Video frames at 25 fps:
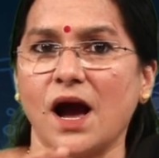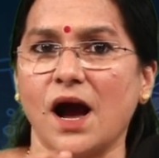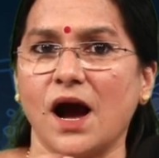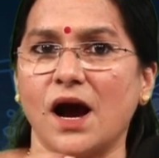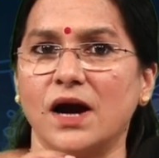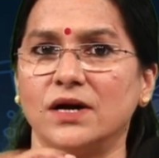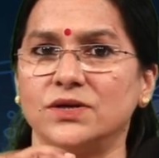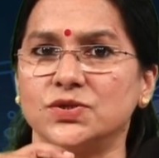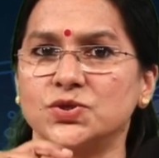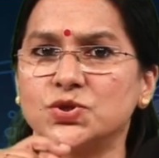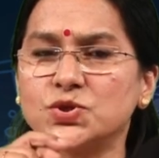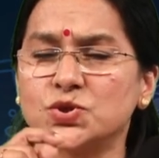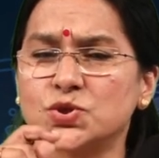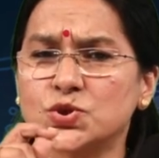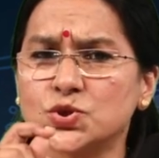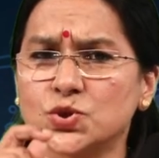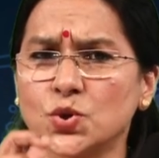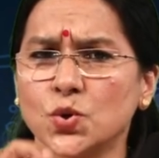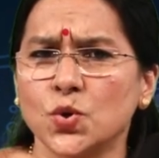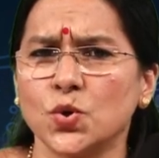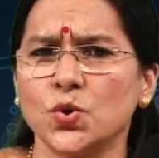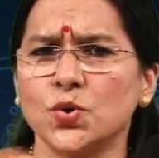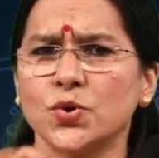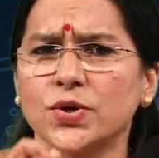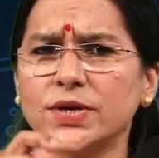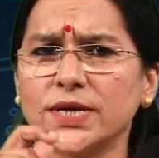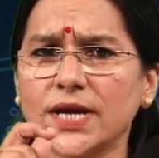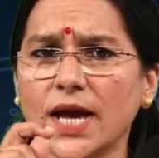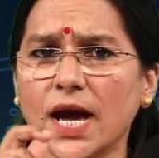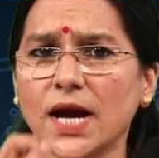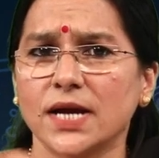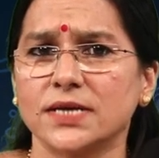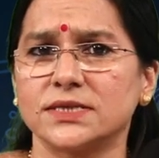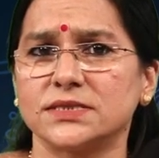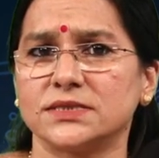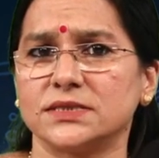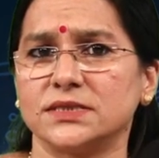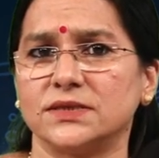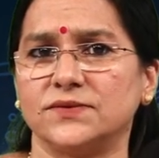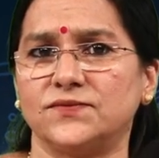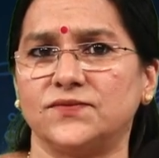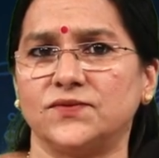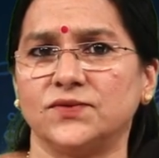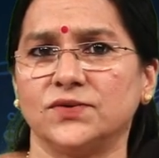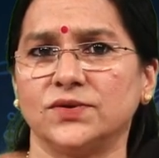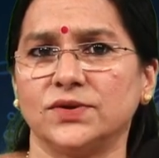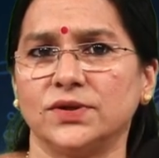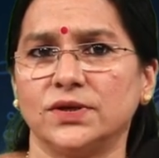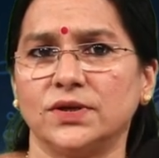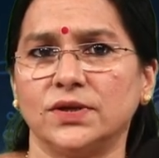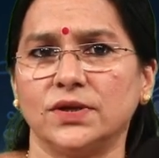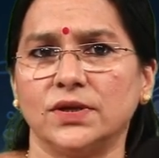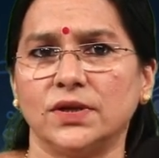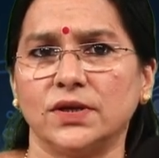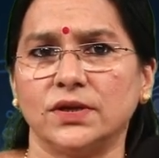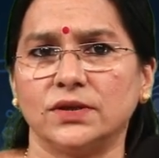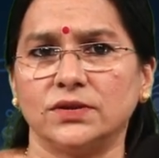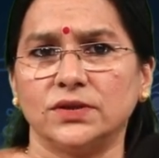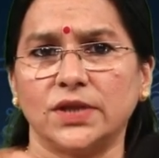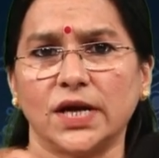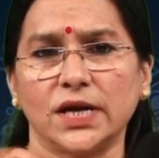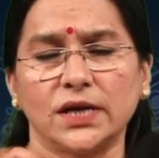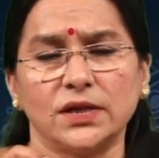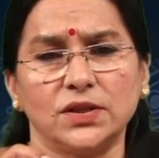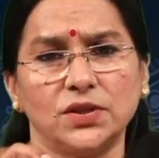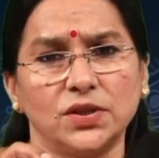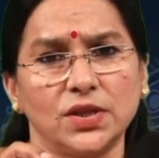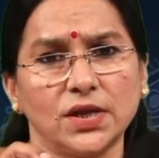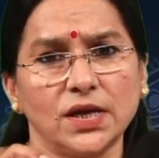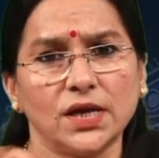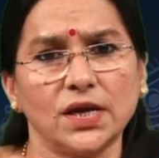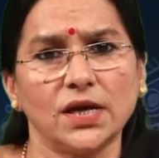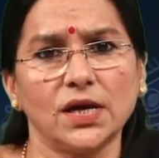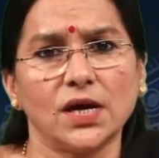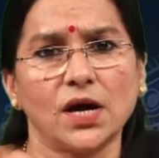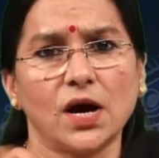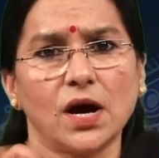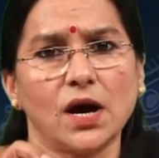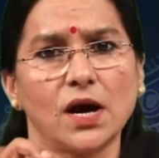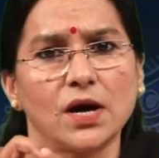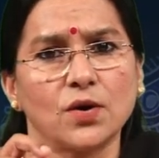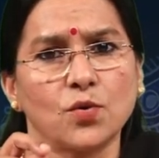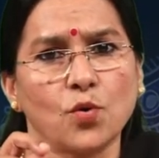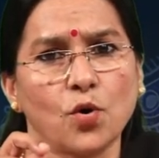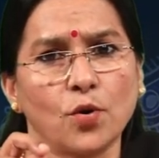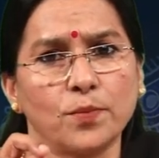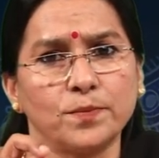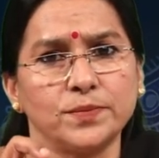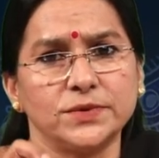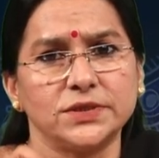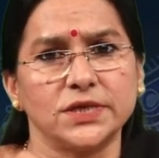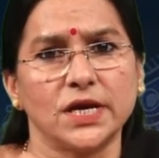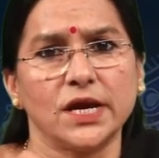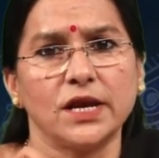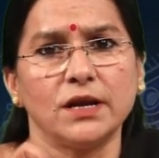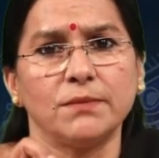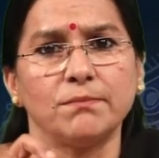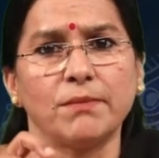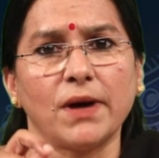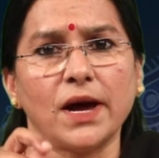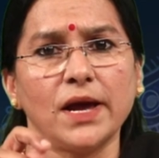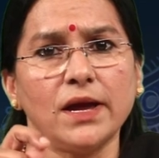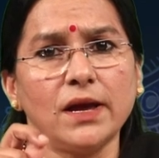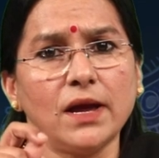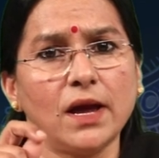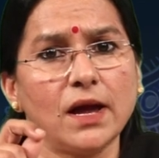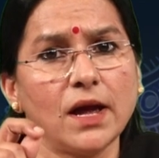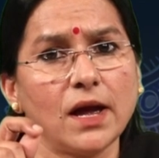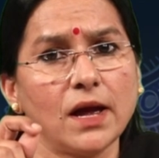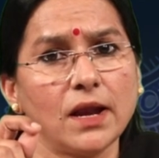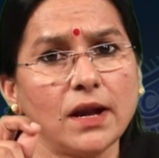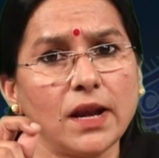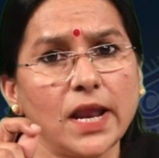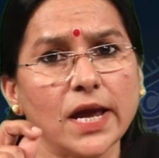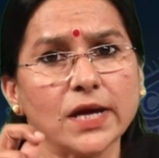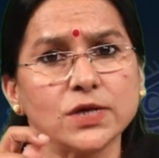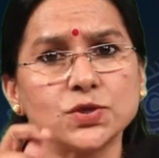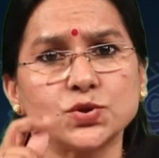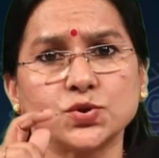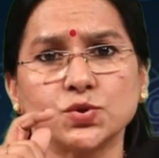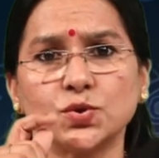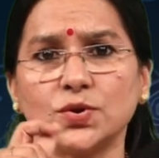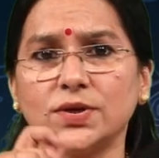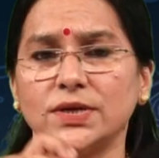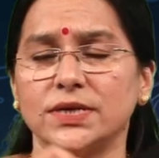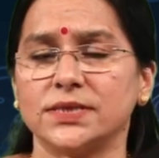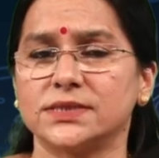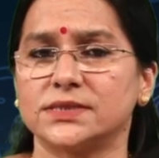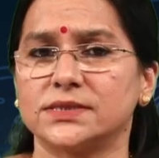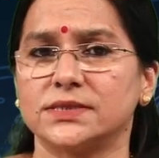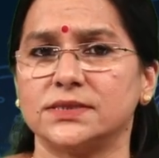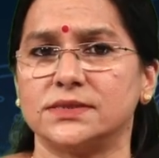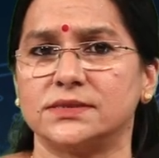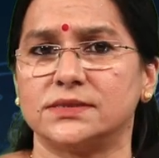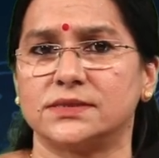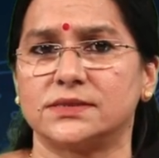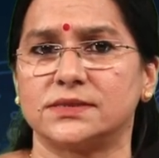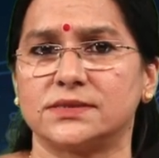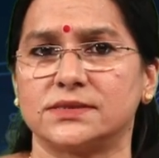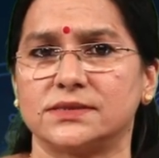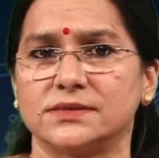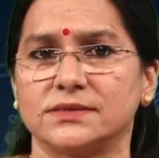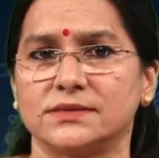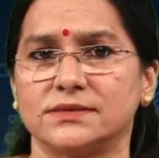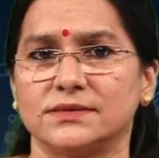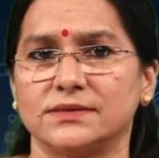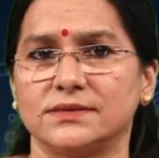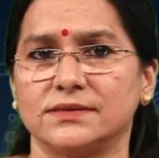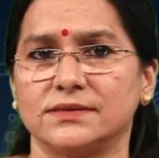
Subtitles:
are so reactive that they are obtained by electrolysis.